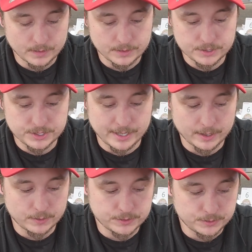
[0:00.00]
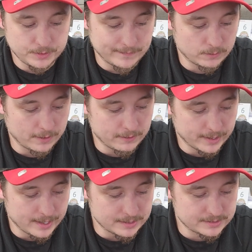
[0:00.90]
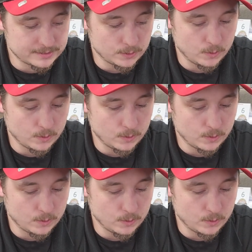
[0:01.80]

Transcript: Shout out to Devin Rodriguez,